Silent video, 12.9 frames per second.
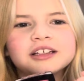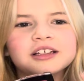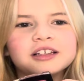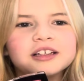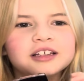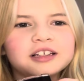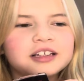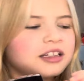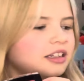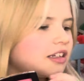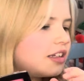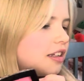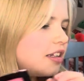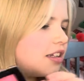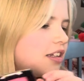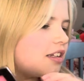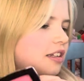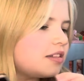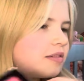
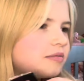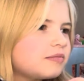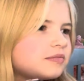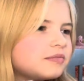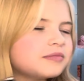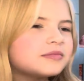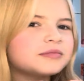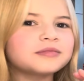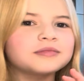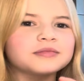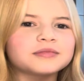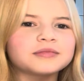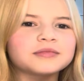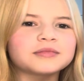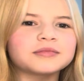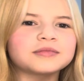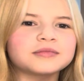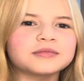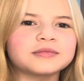
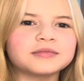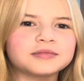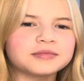This person isn't speaking.